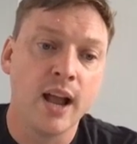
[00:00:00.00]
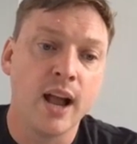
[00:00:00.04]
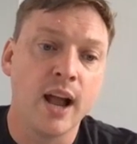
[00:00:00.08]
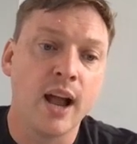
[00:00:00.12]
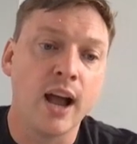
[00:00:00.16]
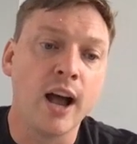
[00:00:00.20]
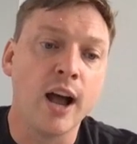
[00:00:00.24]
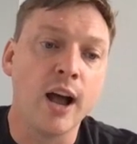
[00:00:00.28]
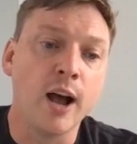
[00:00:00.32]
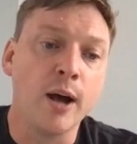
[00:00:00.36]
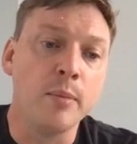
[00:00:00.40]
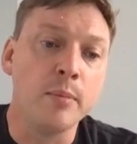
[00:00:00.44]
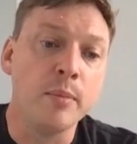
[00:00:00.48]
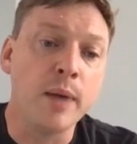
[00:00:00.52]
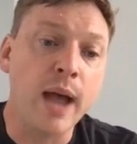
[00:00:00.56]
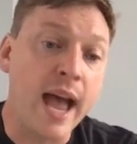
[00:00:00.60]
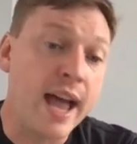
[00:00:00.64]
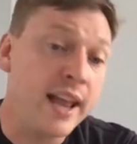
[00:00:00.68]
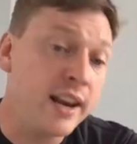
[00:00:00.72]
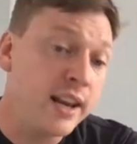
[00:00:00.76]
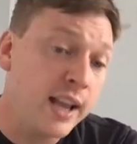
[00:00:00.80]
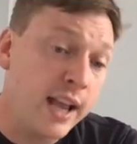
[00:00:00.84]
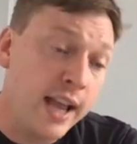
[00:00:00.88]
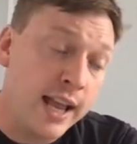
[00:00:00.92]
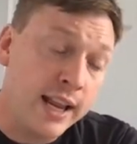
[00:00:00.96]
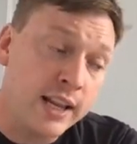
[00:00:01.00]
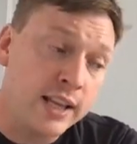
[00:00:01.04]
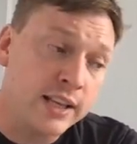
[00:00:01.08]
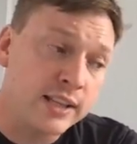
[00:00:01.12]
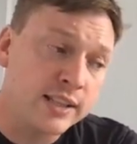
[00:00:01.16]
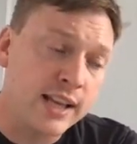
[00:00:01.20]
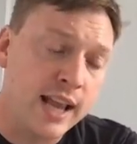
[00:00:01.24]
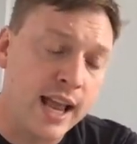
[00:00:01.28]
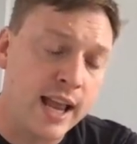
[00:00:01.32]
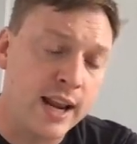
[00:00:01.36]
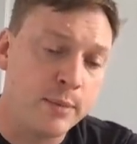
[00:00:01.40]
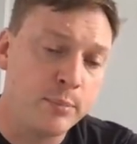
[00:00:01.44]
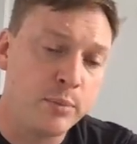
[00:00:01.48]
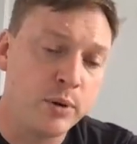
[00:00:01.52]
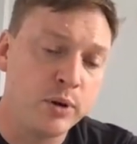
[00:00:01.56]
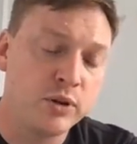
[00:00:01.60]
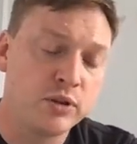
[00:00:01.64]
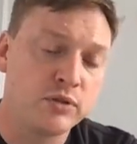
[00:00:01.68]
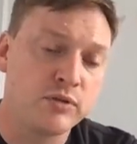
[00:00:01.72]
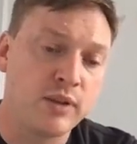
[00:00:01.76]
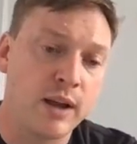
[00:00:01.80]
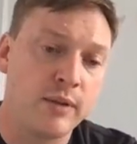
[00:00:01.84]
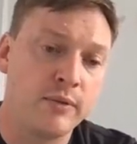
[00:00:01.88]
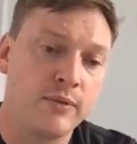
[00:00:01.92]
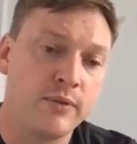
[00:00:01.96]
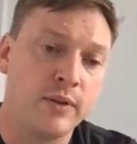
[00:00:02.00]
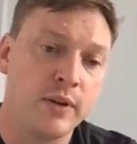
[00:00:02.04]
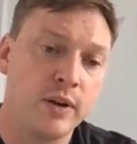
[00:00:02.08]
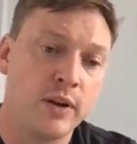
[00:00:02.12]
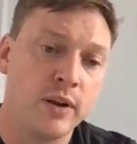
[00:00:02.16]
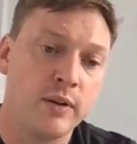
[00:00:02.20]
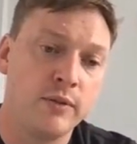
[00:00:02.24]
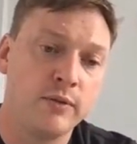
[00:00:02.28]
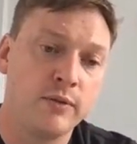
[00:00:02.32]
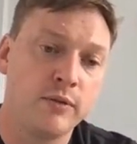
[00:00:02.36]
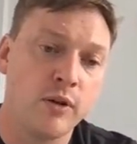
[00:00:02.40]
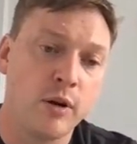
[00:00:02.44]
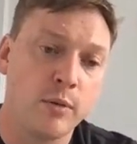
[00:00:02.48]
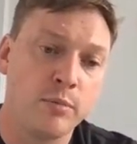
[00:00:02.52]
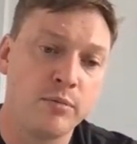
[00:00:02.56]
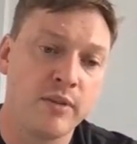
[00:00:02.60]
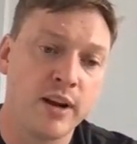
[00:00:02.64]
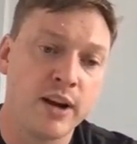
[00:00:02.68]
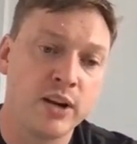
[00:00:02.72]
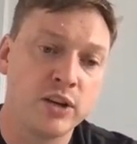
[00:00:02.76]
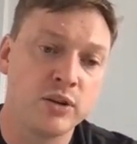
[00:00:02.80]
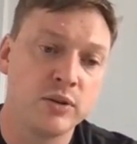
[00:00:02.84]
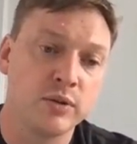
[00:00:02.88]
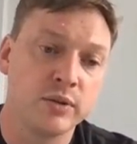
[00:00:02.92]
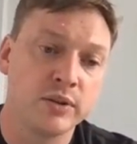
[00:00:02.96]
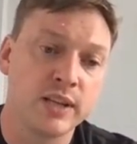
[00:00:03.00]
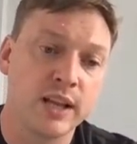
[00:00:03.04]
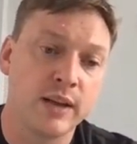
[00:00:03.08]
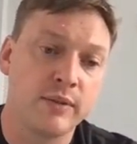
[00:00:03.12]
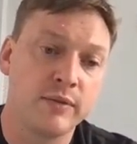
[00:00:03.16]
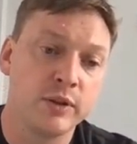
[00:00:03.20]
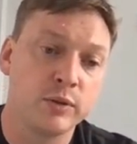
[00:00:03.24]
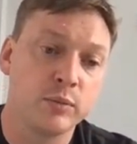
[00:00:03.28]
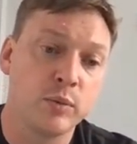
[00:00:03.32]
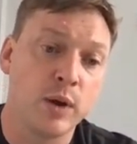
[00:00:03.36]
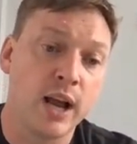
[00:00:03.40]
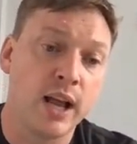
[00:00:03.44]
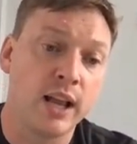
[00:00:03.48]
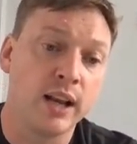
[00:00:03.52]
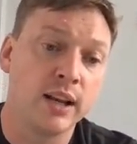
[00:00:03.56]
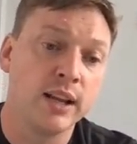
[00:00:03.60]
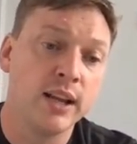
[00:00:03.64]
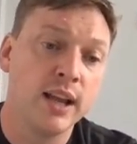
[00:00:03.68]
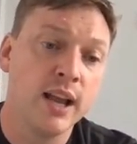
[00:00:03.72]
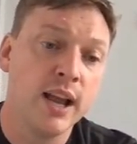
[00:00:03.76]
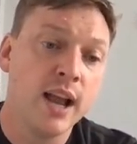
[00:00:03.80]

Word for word: And a bootstrap for operational stuff as well.